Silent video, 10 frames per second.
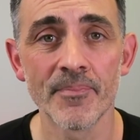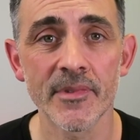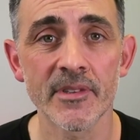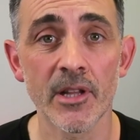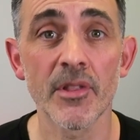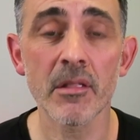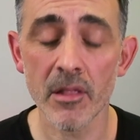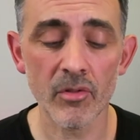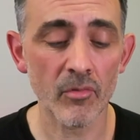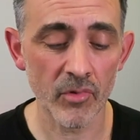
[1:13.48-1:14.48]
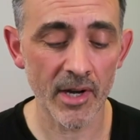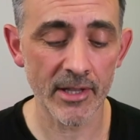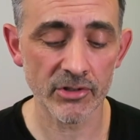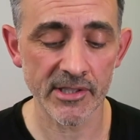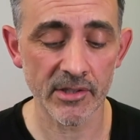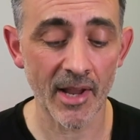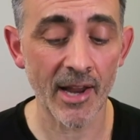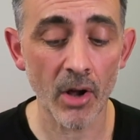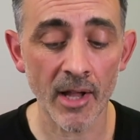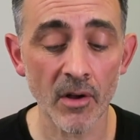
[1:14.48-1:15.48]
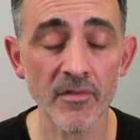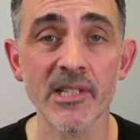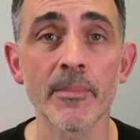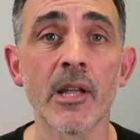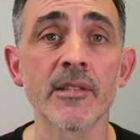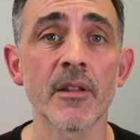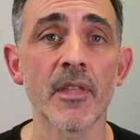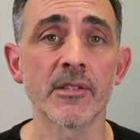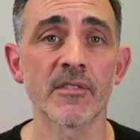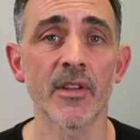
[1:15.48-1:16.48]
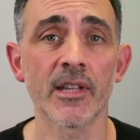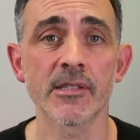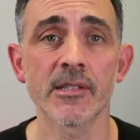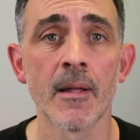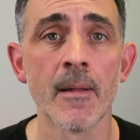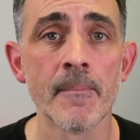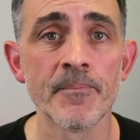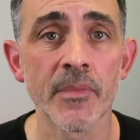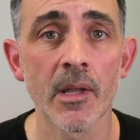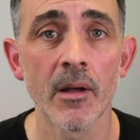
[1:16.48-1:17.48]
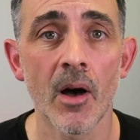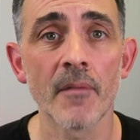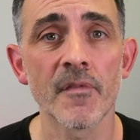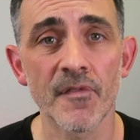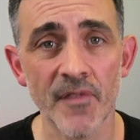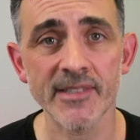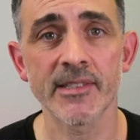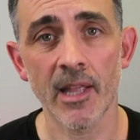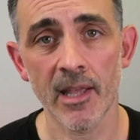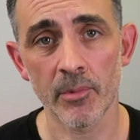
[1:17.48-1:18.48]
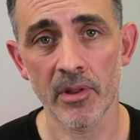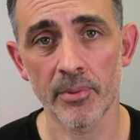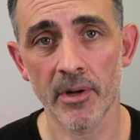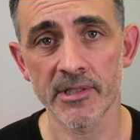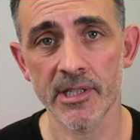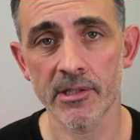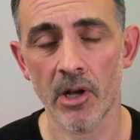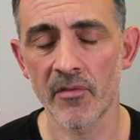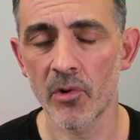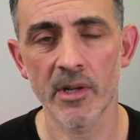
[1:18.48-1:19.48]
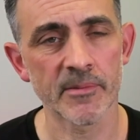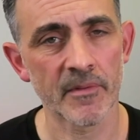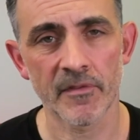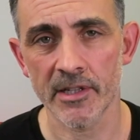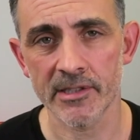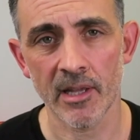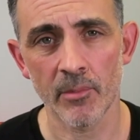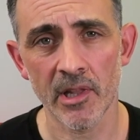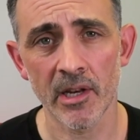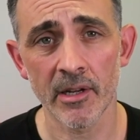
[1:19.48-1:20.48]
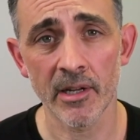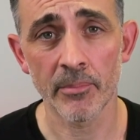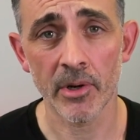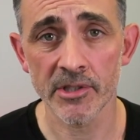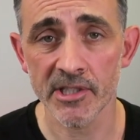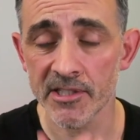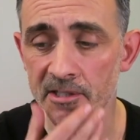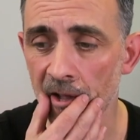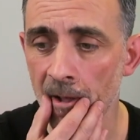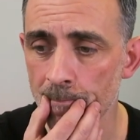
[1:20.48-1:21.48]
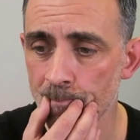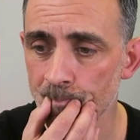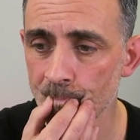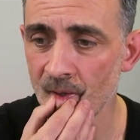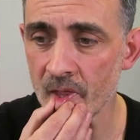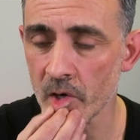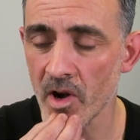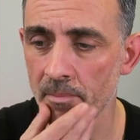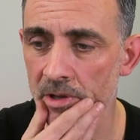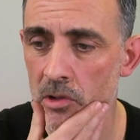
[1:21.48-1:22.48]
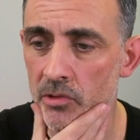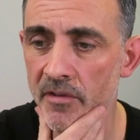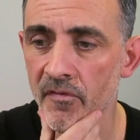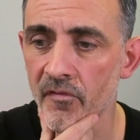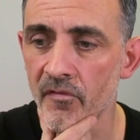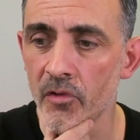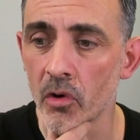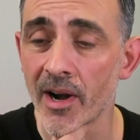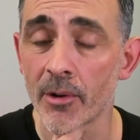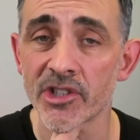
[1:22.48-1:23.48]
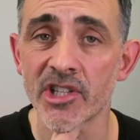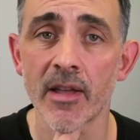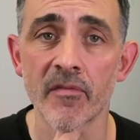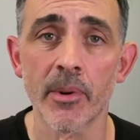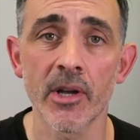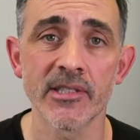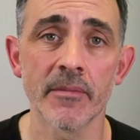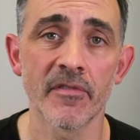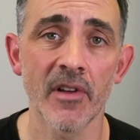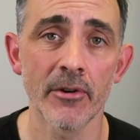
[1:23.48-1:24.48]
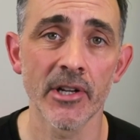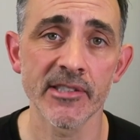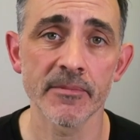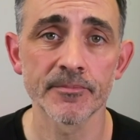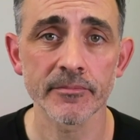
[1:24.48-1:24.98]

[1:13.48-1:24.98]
So this is really interesting, and obviously because of those things, I'm fascinated with the process. I've always been fascinated with the learning process. There's a great book called The 4-Hour Chef by Tim Ferriss,